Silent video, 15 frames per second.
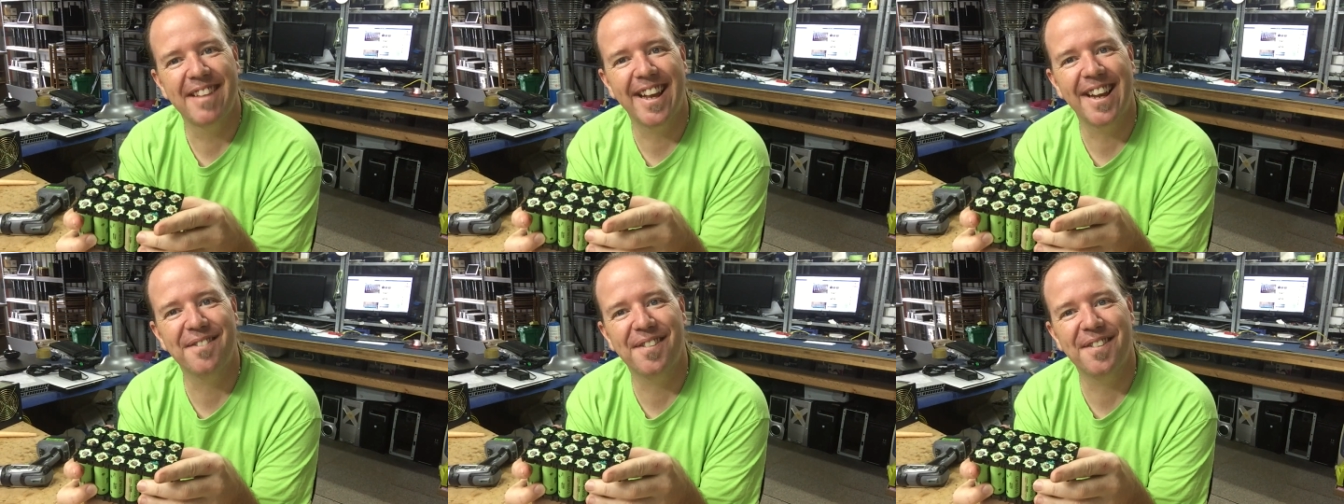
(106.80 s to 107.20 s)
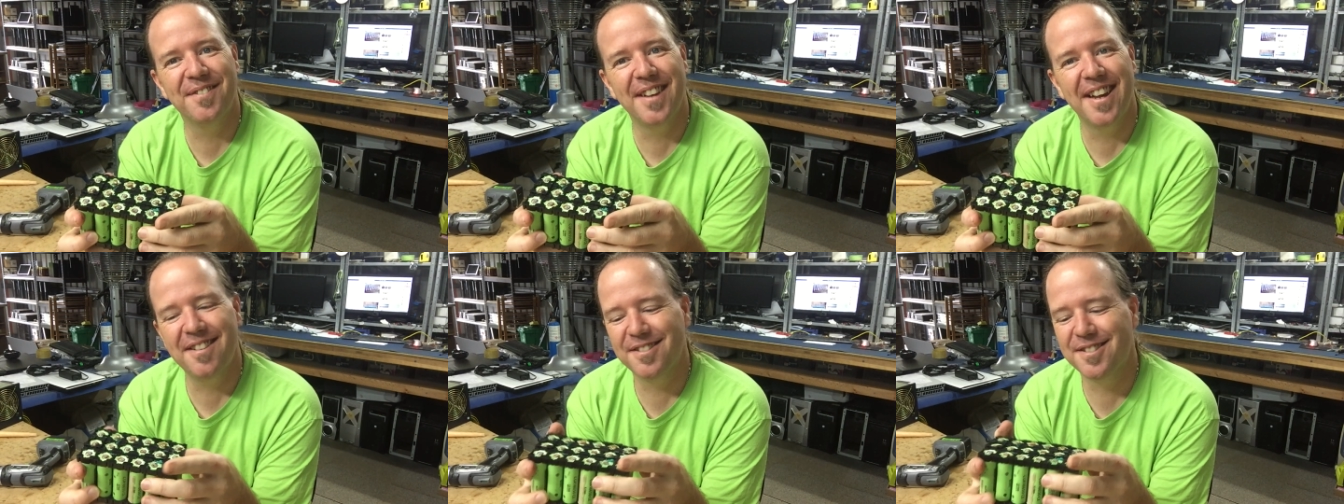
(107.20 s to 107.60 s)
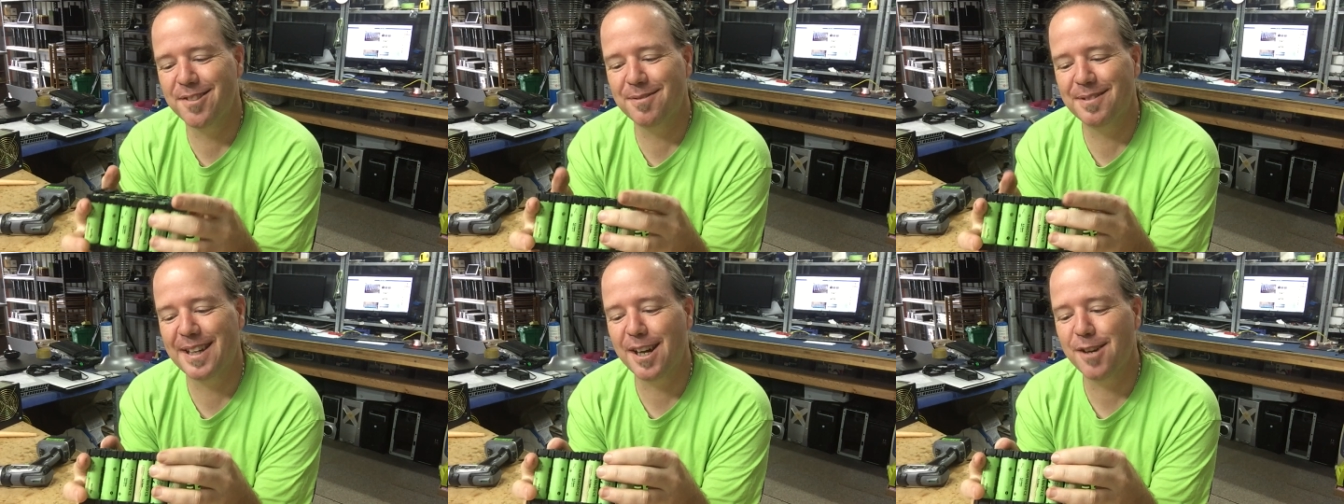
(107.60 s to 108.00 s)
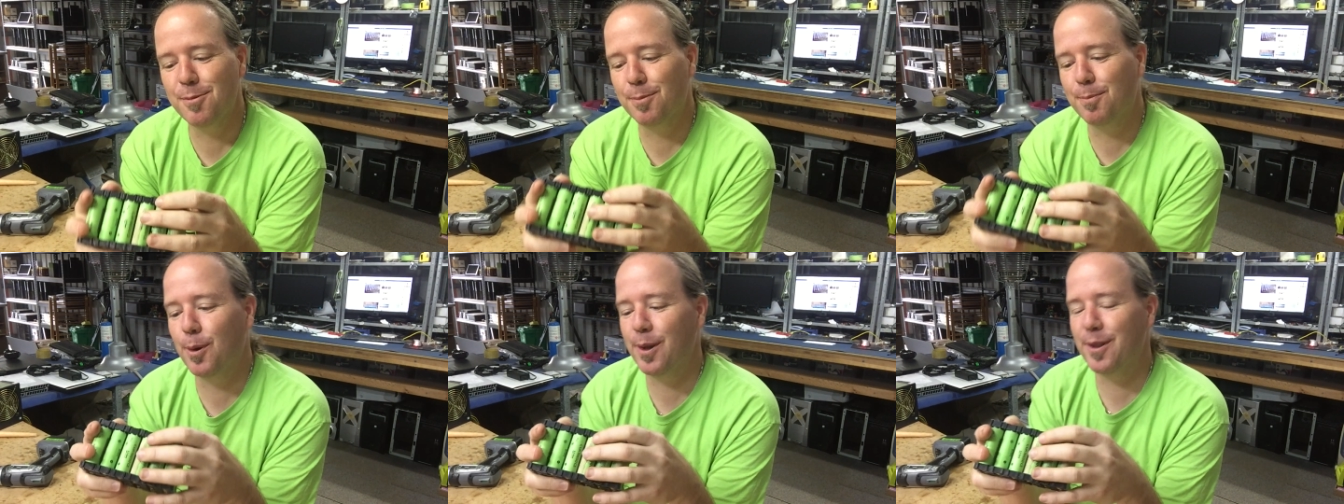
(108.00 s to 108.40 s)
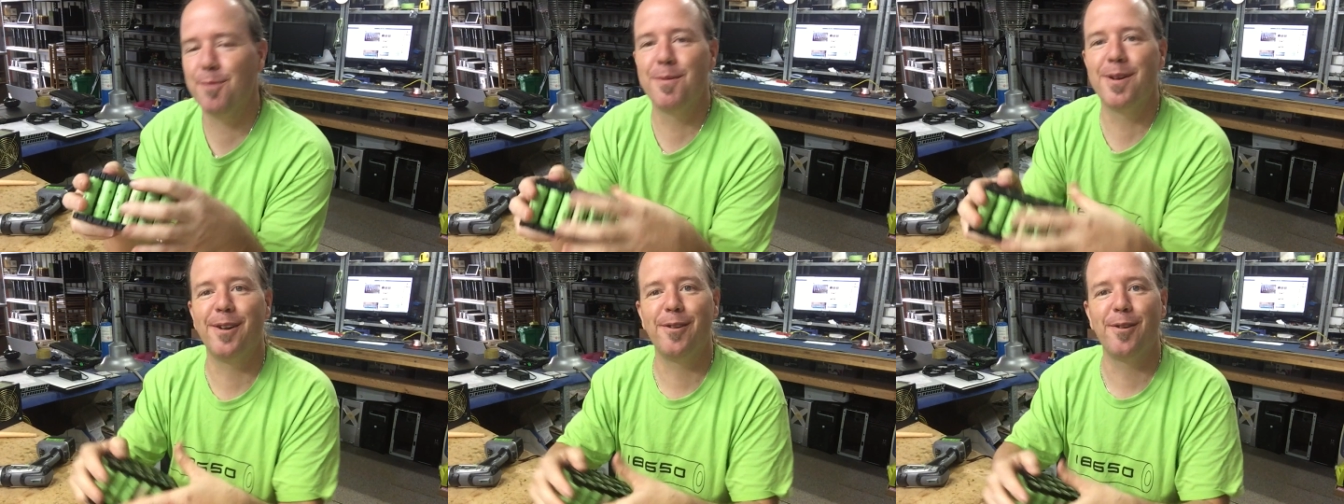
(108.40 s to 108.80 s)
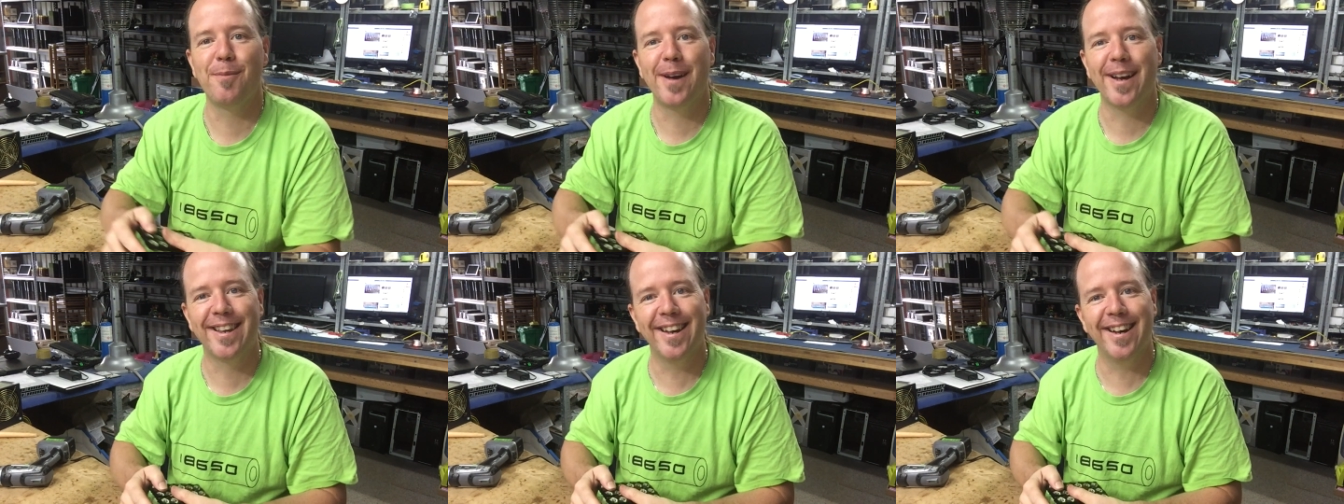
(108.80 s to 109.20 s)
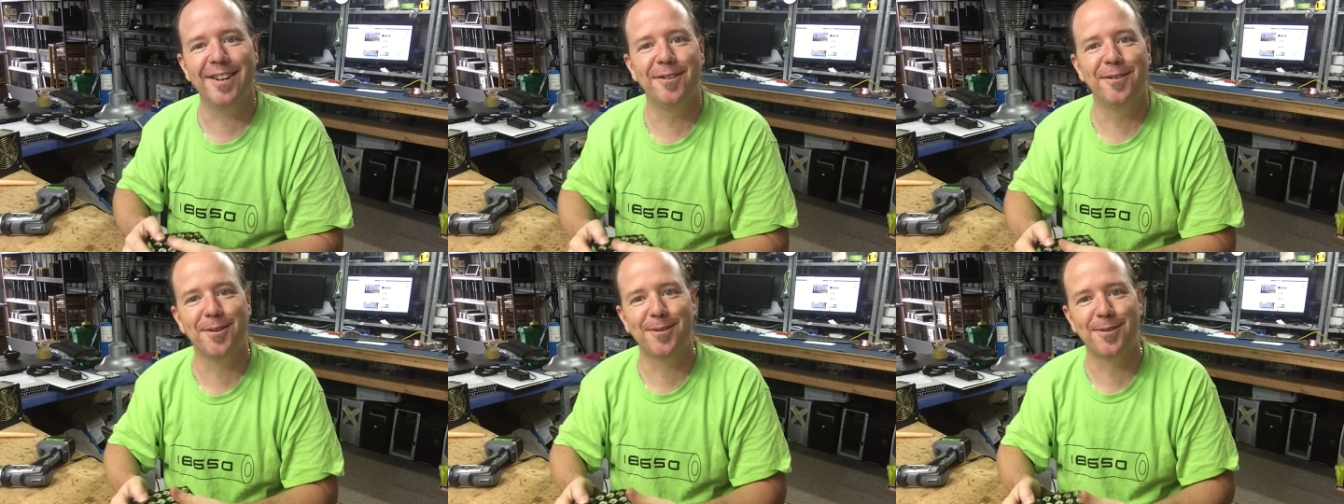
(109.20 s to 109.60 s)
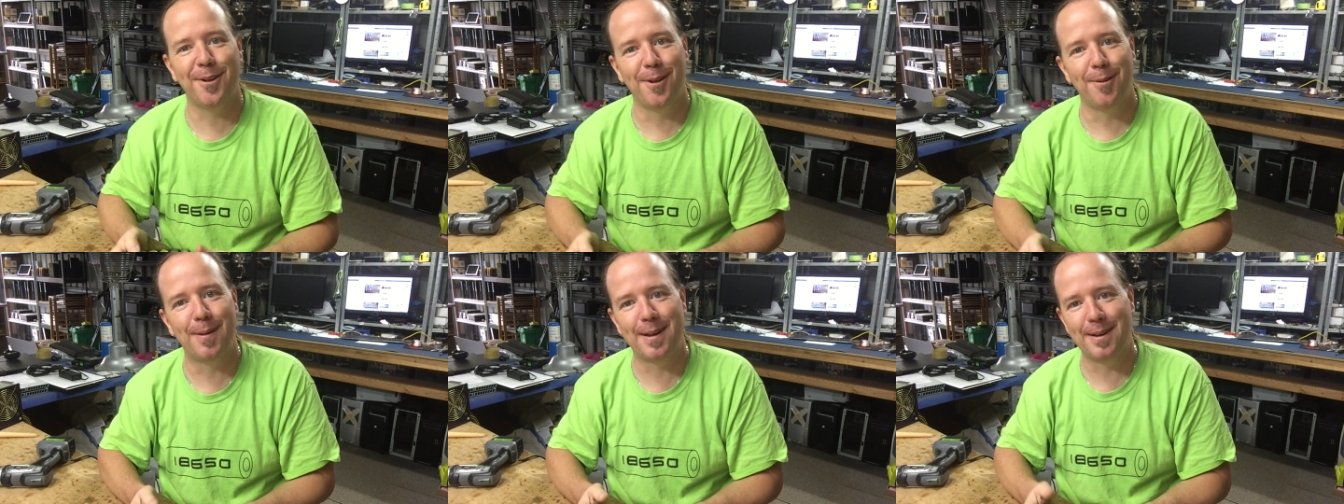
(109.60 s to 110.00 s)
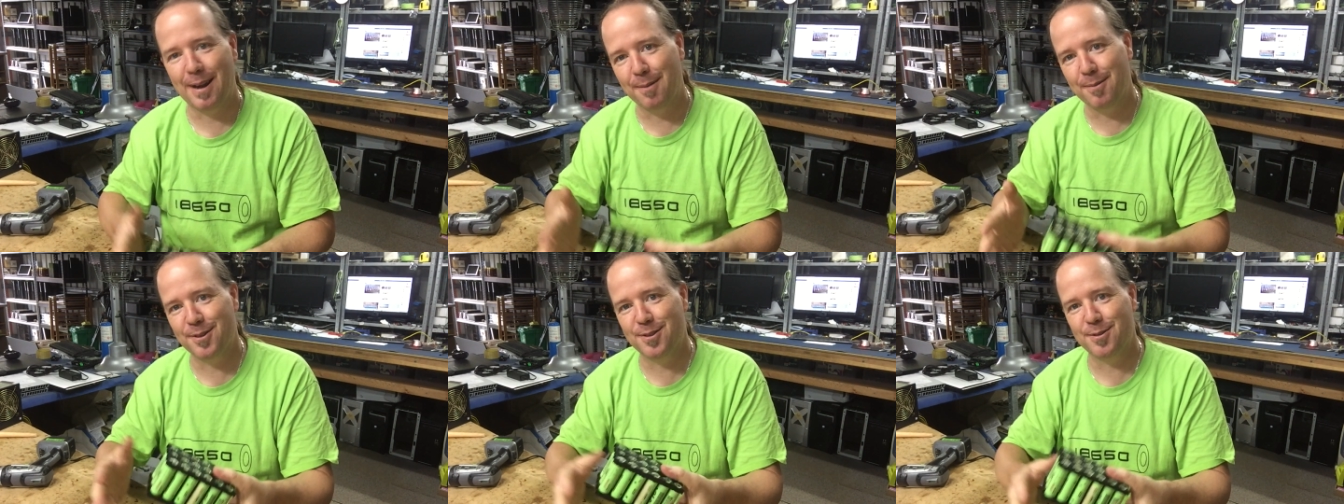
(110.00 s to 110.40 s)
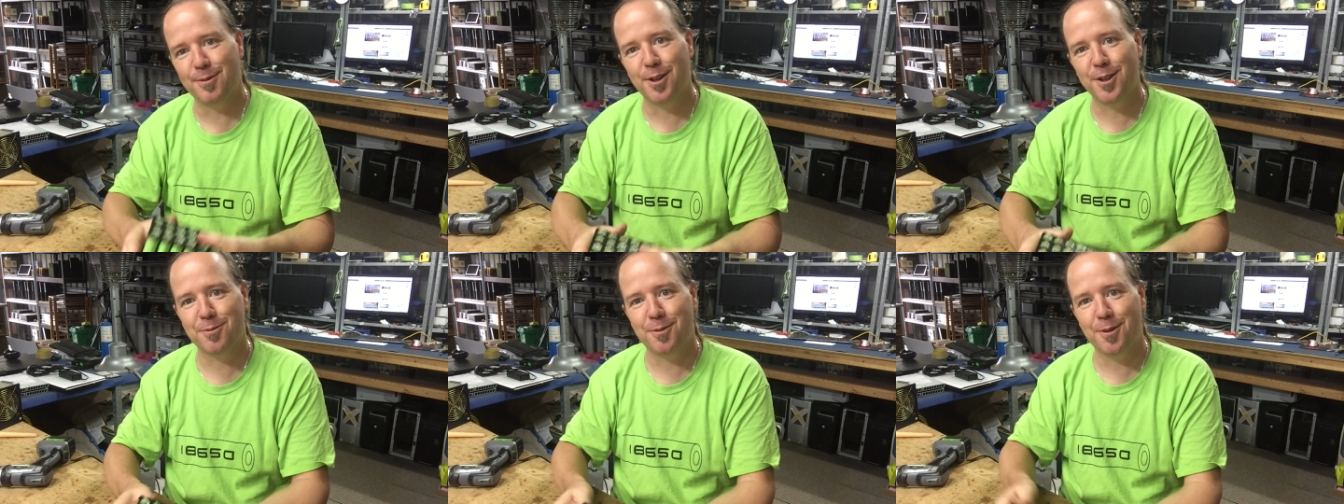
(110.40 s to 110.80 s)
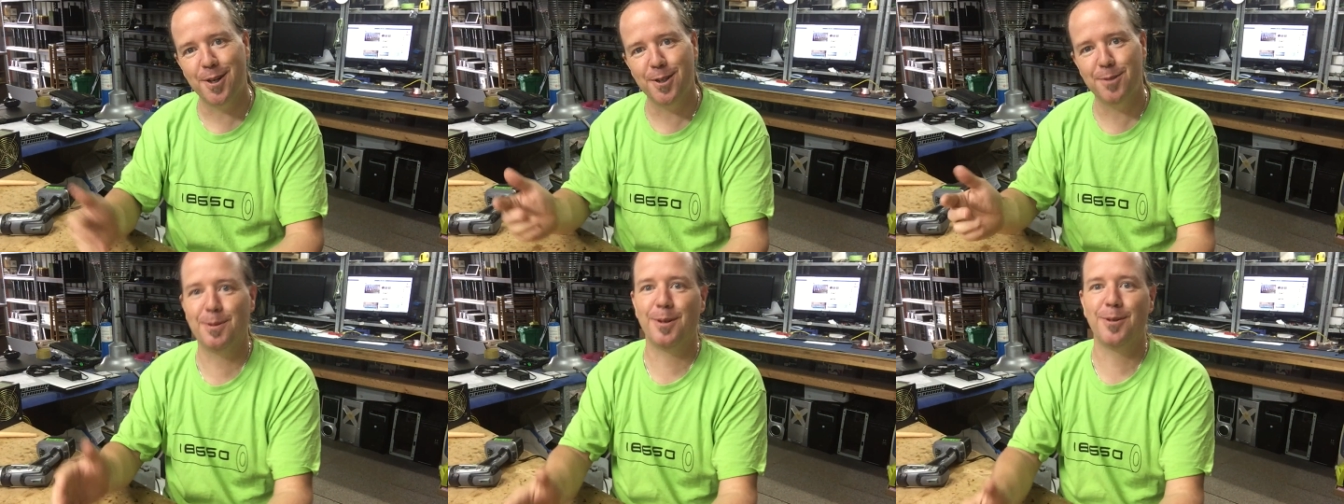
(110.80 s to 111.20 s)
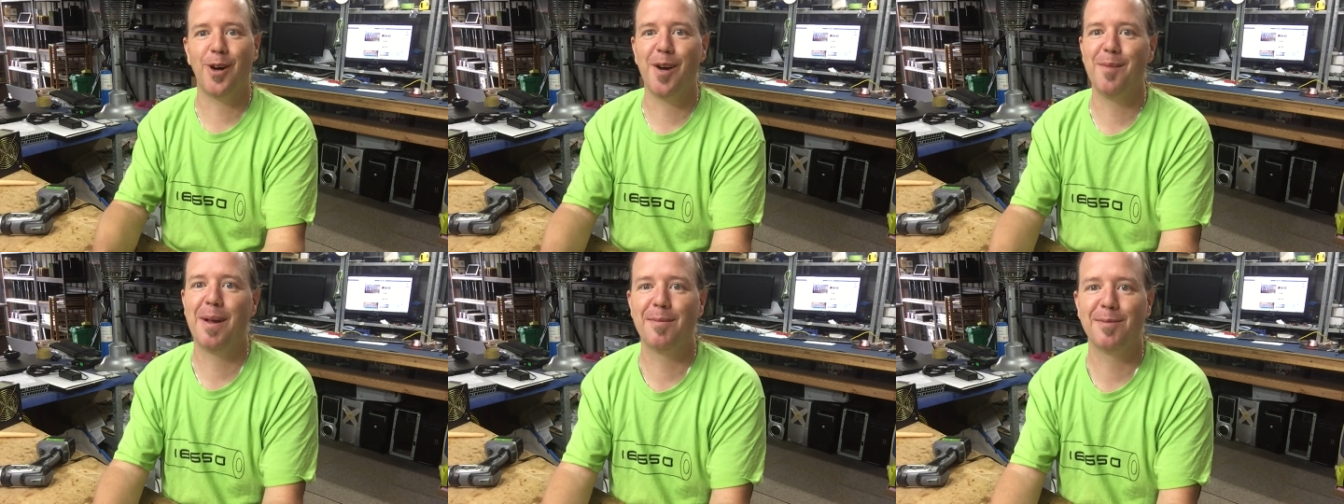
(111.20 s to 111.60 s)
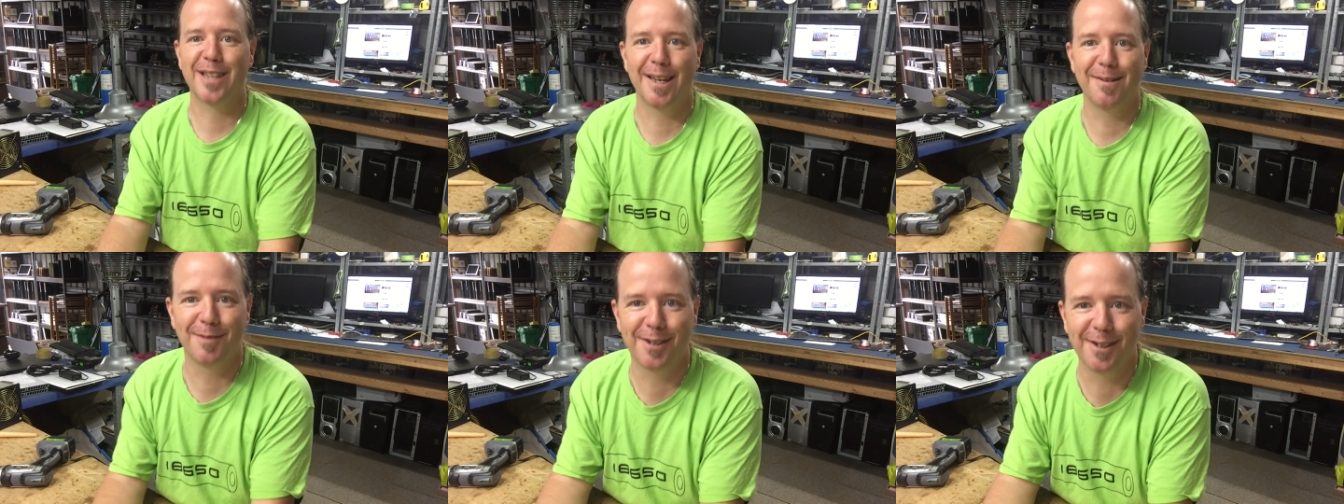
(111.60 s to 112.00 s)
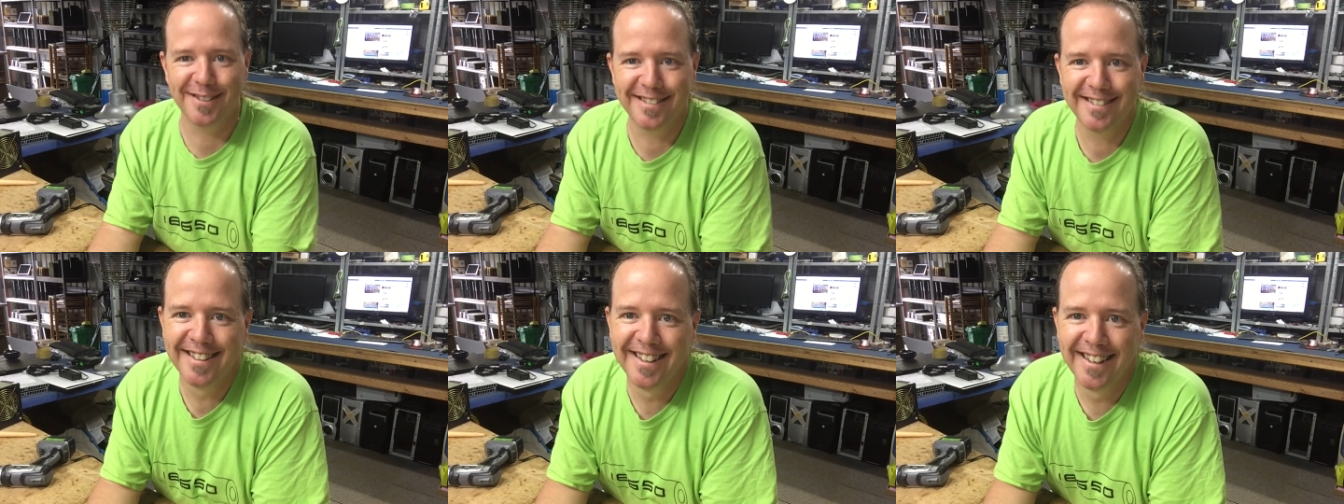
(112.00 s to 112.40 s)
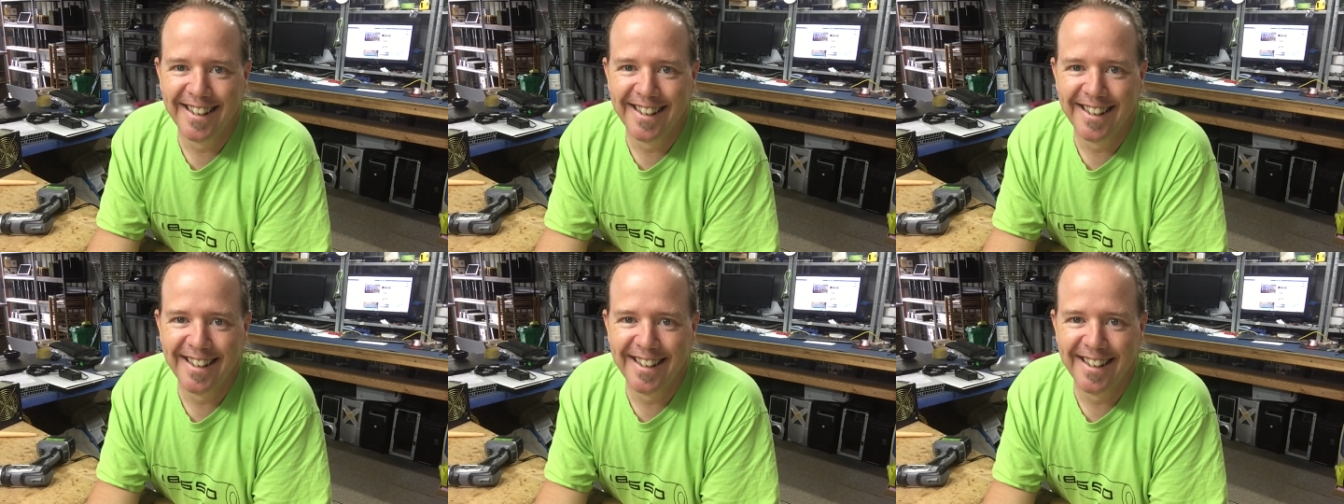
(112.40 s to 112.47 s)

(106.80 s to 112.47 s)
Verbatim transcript: Take it from there and see where we go. We'll put it in the middle of the backyard, hook a solar panel up with some nice wires, put a time-lapse camera on it,